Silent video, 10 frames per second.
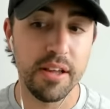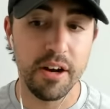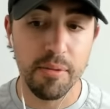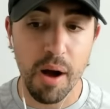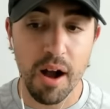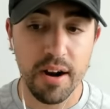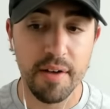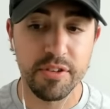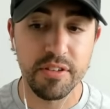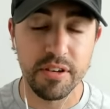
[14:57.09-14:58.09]
in our mock
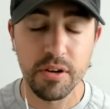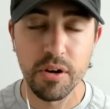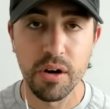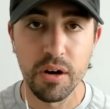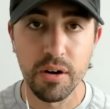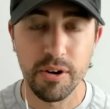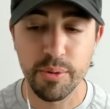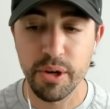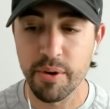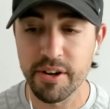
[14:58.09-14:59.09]
offseason, or do
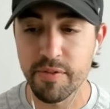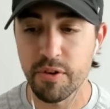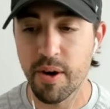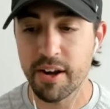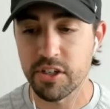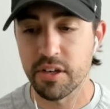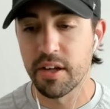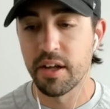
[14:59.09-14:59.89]
we go in a different direction?